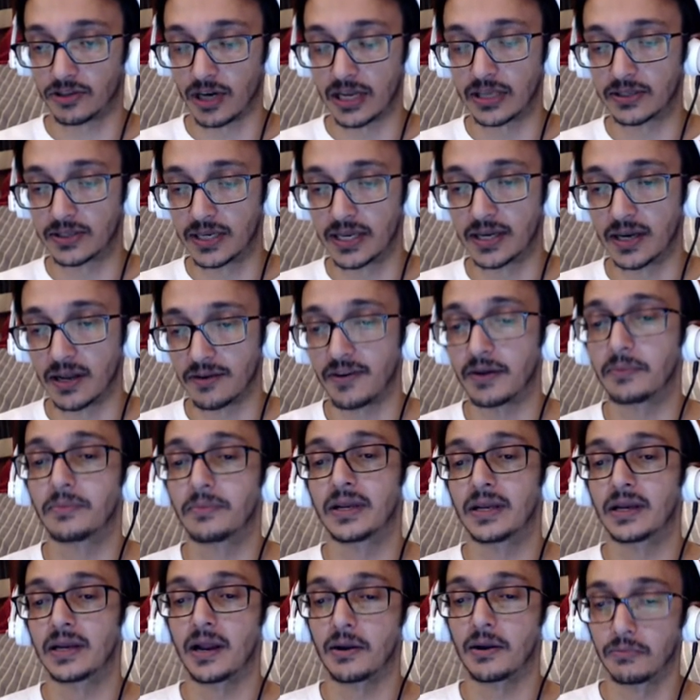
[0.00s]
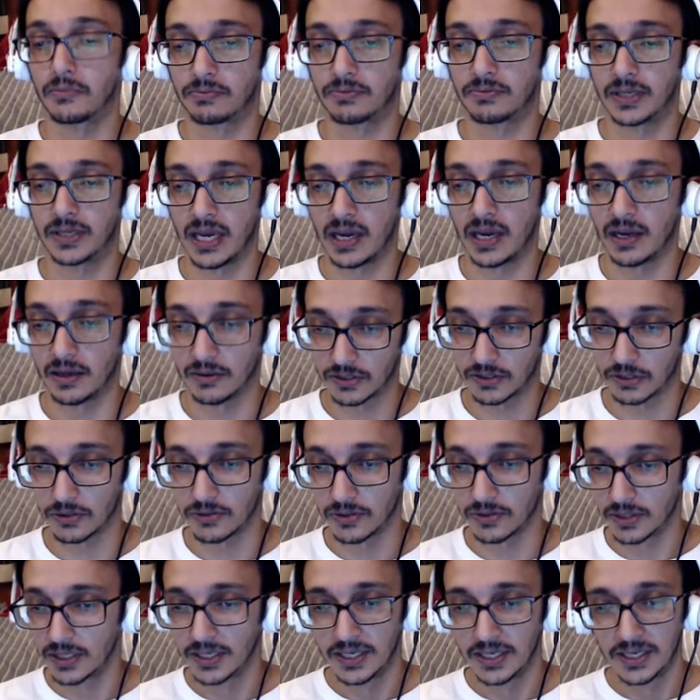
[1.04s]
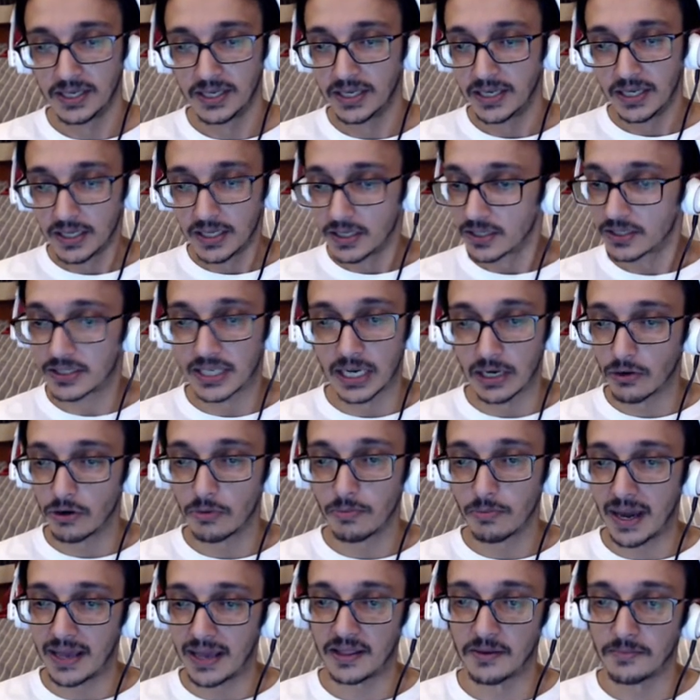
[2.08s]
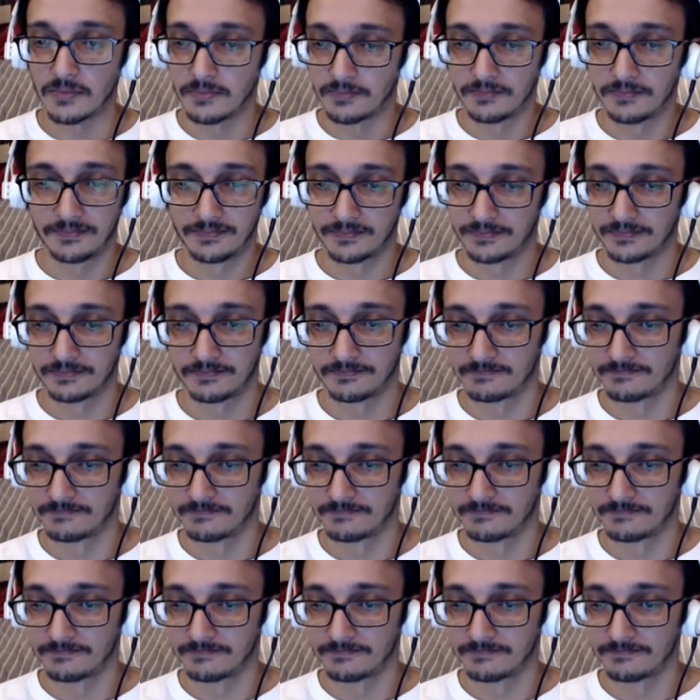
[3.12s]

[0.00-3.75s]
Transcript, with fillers: Strangely enough, I mean, uh, yeah. So, still couldn't buy them.